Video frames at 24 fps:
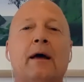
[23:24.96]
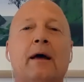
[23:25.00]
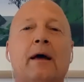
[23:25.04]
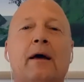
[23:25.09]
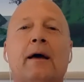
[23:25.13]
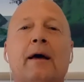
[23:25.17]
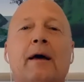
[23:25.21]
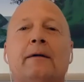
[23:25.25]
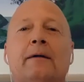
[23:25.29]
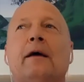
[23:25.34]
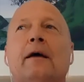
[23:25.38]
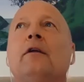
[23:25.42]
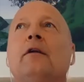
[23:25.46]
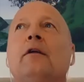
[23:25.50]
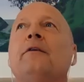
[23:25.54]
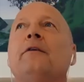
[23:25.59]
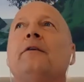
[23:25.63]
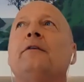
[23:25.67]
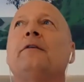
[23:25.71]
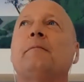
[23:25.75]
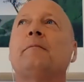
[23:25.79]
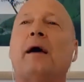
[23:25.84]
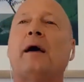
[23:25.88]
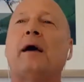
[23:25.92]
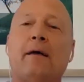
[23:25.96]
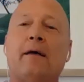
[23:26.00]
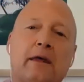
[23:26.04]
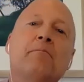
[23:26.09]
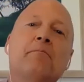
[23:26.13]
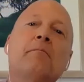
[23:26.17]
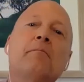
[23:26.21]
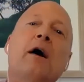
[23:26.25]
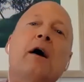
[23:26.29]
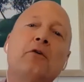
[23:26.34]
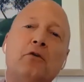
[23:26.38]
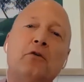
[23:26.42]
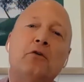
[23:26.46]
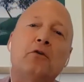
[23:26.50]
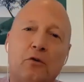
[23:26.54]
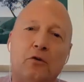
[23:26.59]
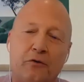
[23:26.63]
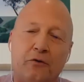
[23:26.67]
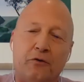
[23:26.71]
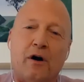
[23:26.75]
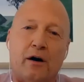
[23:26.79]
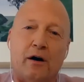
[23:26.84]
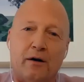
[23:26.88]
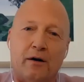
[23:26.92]
Tell us about the emotional
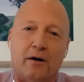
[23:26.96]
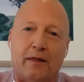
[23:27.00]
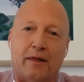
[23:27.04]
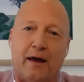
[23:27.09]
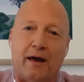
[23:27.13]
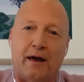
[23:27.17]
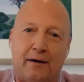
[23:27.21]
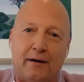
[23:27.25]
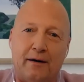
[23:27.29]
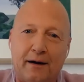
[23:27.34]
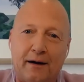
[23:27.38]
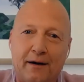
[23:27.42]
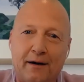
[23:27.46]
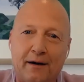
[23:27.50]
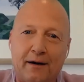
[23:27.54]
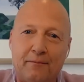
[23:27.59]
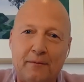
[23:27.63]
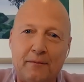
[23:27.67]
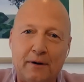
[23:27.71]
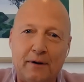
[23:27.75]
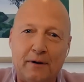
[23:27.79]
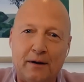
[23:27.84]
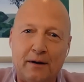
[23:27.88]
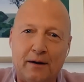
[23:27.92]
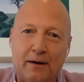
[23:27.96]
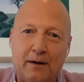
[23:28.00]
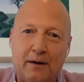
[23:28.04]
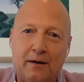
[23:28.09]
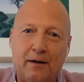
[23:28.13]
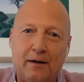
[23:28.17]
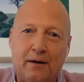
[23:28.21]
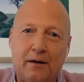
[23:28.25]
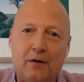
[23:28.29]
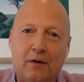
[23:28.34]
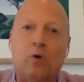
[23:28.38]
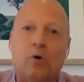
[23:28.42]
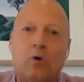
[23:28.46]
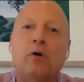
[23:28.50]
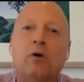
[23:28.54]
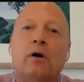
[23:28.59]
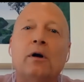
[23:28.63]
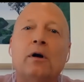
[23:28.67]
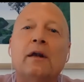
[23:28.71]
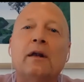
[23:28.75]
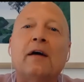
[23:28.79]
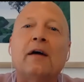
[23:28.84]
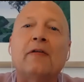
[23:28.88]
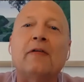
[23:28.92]
side of that. What do you
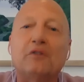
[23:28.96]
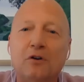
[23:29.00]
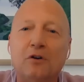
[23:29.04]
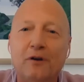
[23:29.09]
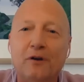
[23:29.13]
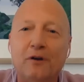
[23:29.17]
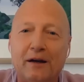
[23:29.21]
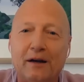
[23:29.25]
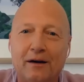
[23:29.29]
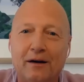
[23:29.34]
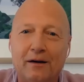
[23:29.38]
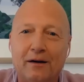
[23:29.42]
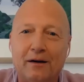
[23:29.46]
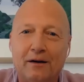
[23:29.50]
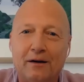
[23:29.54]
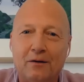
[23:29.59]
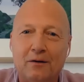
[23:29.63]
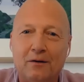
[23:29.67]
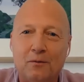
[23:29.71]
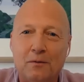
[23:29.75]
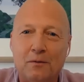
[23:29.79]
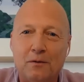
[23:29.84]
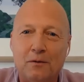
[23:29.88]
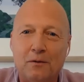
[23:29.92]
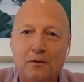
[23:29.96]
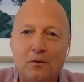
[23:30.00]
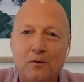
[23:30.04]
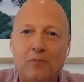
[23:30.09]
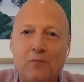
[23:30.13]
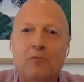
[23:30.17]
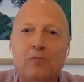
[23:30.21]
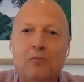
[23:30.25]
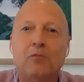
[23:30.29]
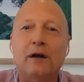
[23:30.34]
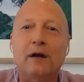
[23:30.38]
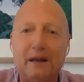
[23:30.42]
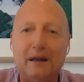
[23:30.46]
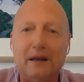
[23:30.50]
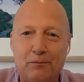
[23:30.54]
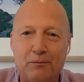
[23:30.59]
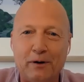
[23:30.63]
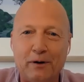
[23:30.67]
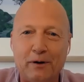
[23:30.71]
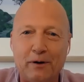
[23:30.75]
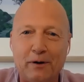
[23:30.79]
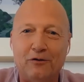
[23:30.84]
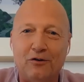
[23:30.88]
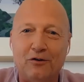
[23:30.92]
love doing? What really
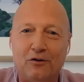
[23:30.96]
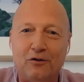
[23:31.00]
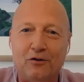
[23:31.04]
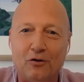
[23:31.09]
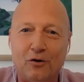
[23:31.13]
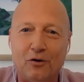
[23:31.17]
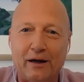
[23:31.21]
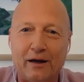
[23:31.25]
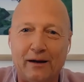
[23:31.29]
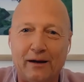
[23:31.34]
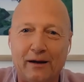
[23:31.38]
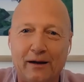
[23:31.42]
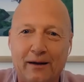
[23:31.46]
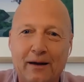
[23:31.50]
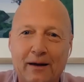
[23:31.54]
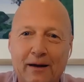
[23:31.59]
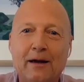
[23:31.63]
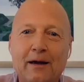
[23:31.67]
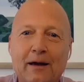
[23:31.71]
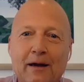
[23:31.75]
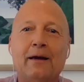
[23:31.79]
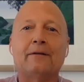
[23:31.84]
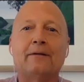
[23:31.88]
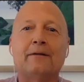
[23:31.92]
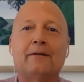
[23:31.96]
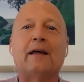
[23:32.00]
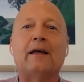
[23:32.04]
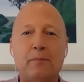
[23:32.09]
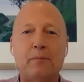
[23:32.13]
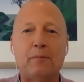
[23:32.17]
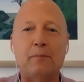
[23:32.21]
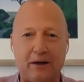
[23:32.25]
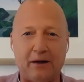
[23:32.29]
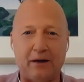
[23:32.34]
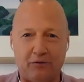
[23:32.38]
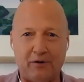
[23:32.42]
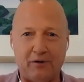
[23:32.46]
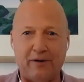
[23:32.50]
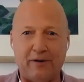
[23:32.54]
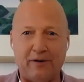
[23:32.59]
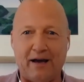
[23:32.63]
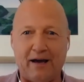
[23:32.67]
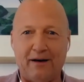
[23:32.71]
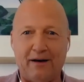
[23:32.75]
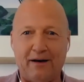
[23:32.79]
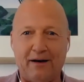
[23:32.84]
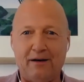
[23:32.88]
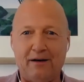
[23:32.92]
brings you joy? Start picturing
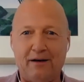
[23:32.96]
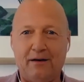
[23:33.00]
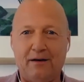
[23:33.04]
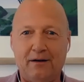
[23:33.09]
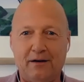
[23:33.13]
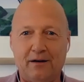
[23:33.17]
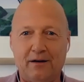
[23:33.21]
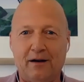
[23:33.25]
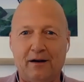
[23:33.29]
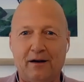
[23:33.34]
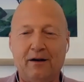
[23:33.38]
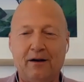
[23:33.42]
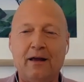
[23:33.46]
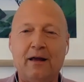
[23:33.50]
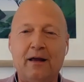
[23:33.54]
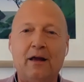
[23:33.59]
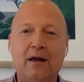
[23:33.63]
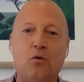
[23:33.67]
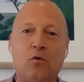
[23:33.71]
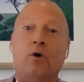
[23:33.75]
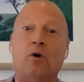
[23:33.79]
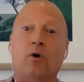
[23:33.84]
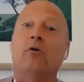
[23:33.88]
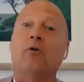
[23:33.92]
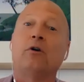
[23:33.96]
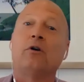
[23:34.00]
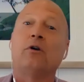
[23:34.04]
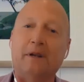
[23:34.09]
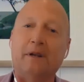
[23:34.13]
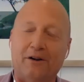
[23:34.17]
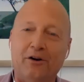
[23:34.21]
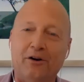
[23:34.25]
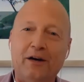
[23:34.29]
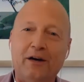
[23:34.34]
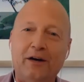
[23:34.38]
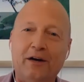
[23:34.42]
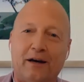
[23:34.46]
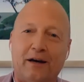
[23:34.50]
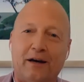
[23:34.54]
that. What do you want to be learning?